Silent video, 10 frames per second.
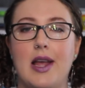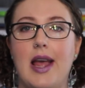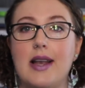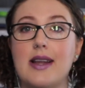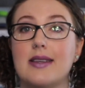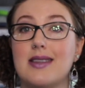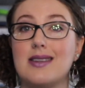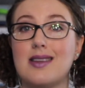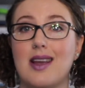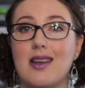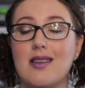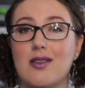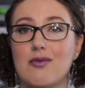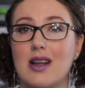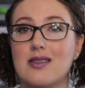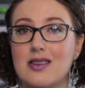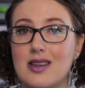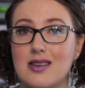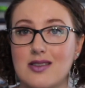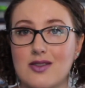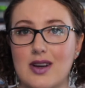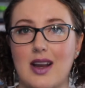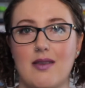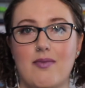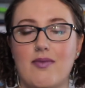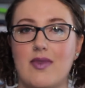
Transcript: and as they say, the rest is history.